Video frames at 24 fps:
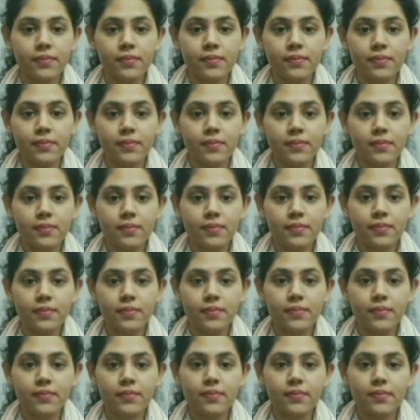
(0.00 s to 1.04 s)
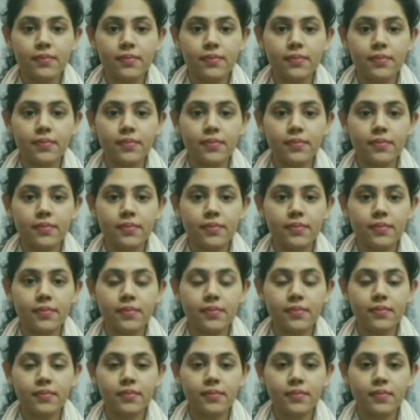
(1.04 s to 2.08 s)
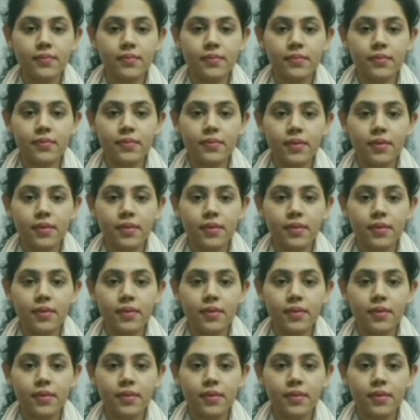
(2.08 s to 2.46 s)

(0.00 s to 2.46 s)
(no one is talking)